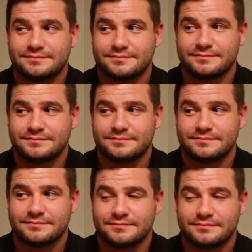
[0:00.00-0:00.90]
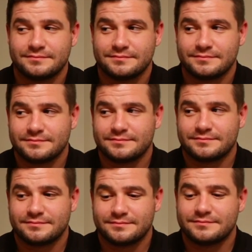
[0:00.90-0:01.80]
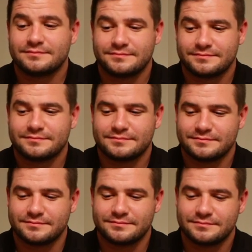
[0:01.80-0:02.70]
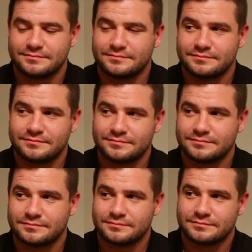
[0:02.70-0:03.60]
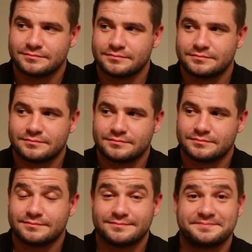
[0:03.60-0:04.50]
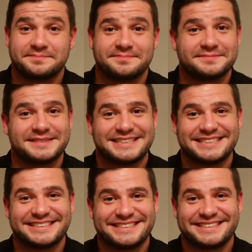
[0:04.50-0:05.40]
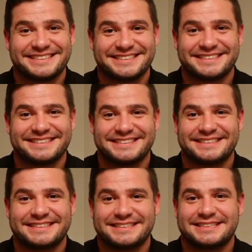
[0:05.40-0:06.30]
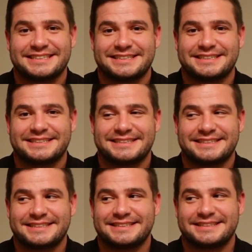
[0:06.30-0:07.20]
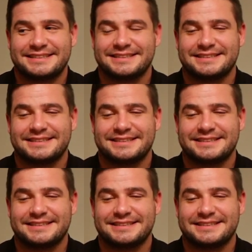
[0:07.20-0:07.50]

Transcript: This person isn't speaking.